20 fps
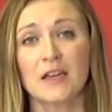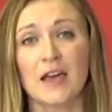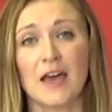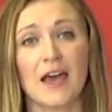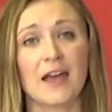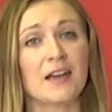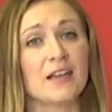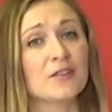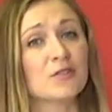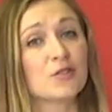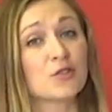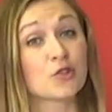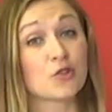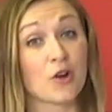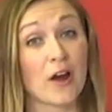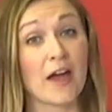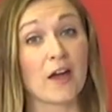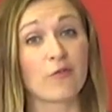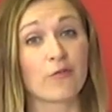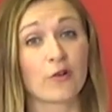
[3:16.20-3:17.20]
And in
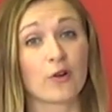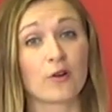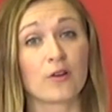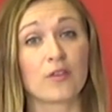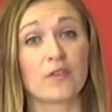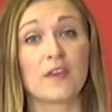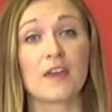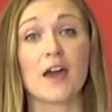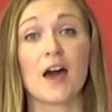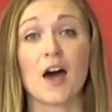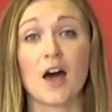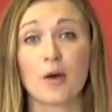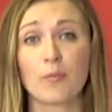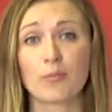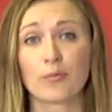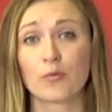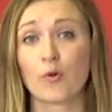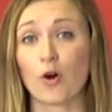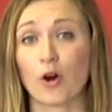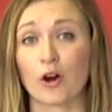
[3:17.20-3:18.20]
Stratford, the
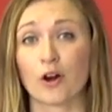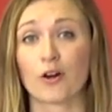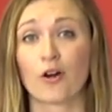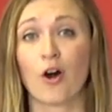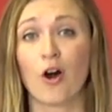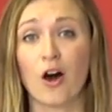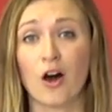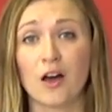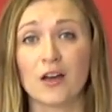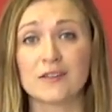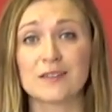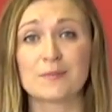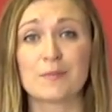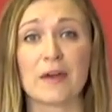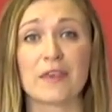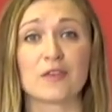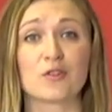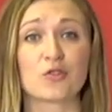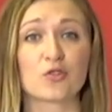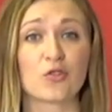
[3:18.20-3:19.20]
uproar caused
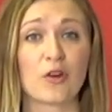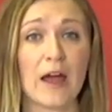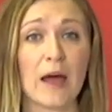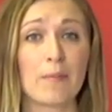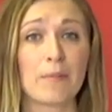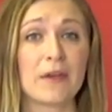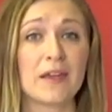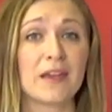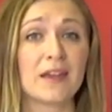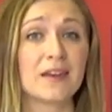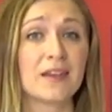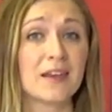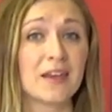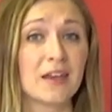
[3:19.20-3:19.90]
by the trapping and